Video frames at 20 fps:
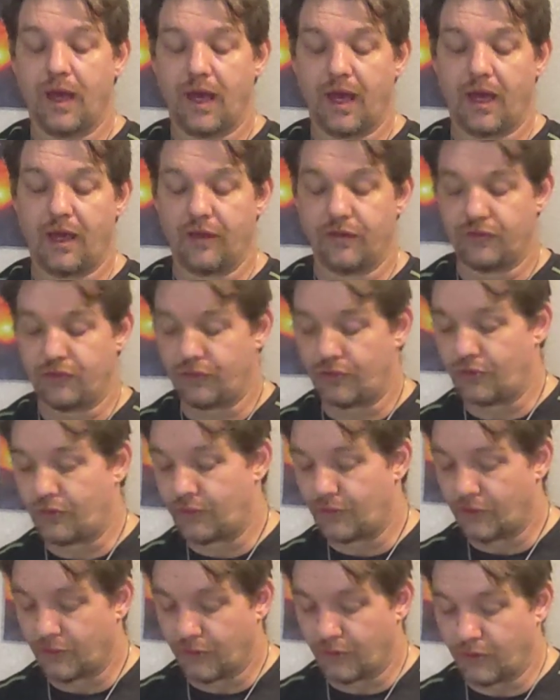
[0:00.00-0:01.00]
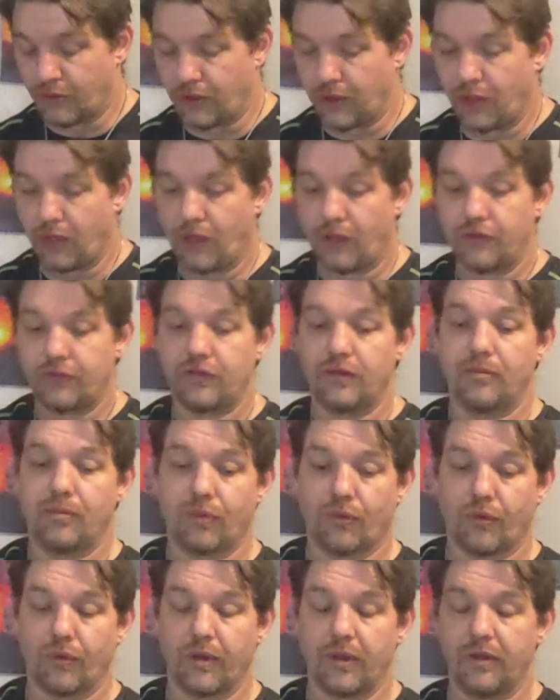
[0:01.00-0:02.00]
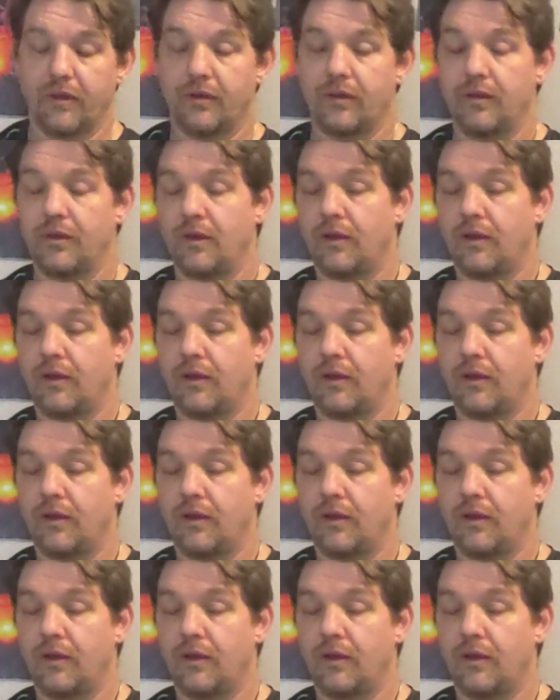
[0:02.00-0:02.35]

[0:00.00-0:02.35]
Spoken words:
as your launching point